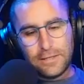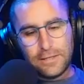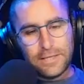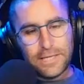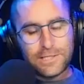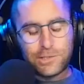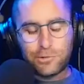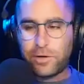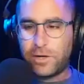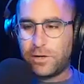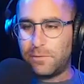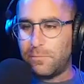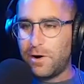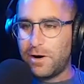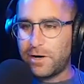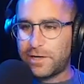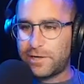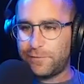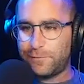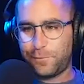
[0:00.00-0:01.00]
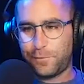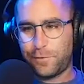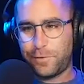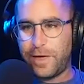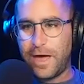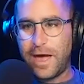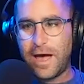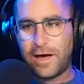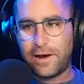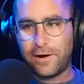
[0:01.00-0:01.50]
let's create a market for
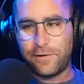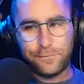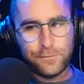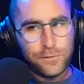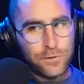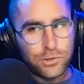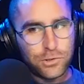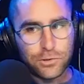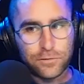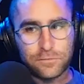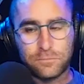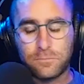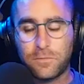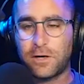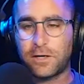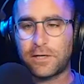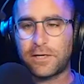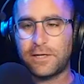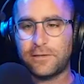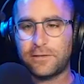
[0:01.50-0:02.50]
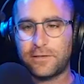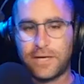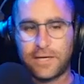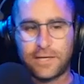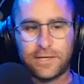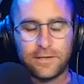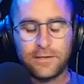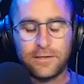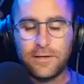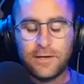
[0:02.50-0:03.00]
that, a futures market that I
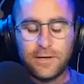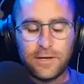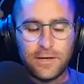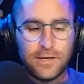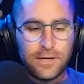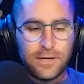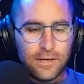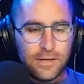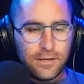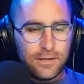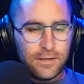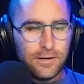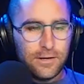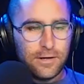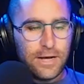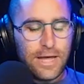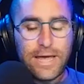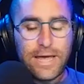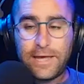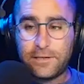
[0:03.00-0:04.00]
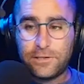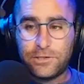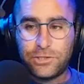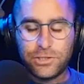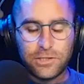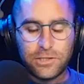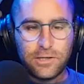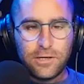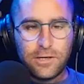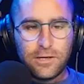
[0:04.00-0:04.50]
can uh,
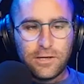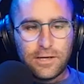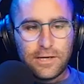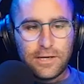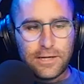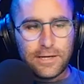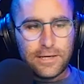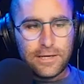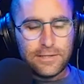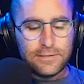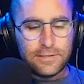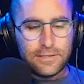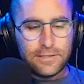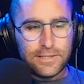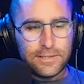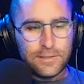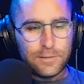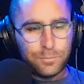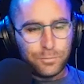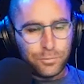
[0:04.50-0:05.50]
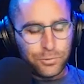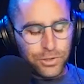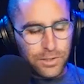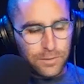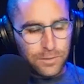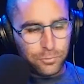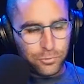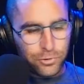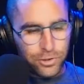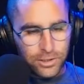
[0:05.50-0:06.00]
hedge. It's it's pretty
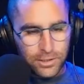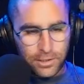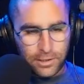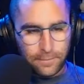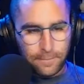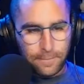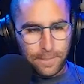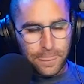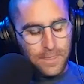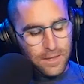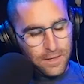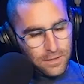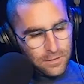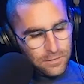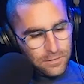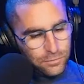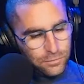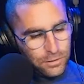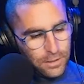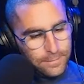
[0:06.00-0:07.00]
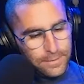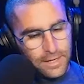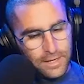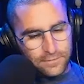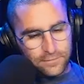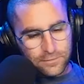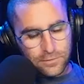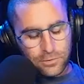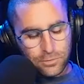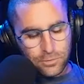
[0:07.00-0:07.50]
brilliant. So let me
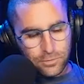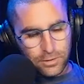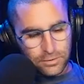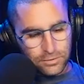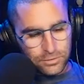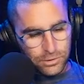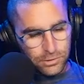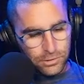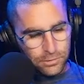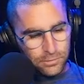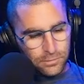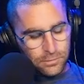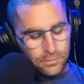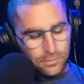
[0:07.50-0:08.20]
ask you a question.